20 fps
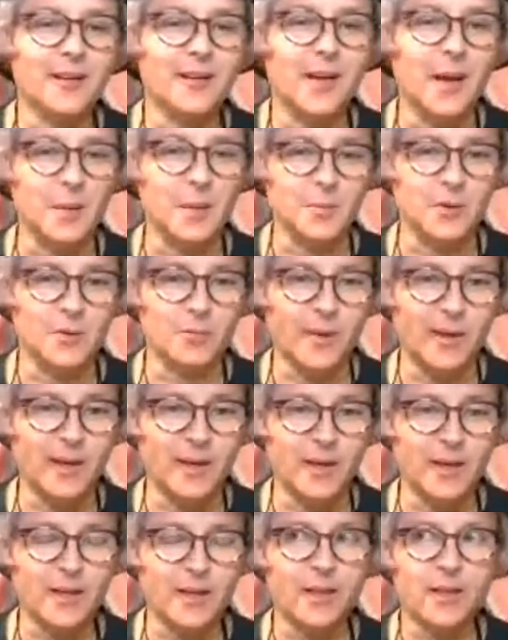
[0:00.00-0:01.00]

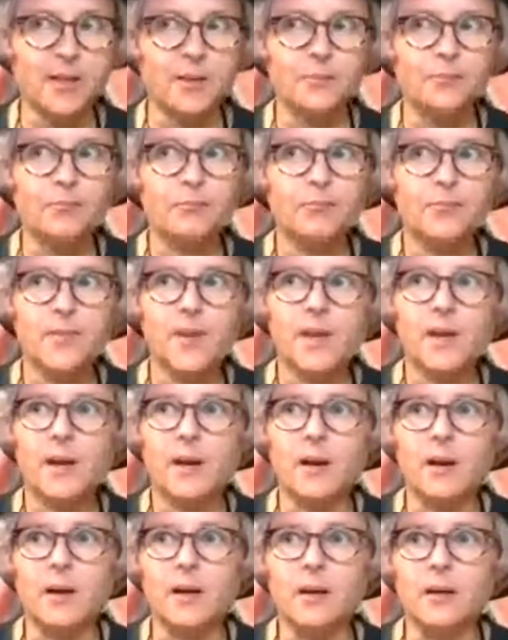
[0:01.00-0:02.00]
hypomanic.
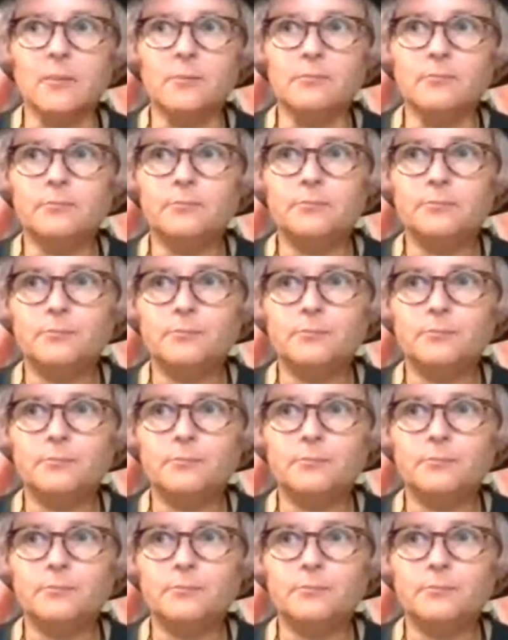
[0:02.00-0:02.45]
Um,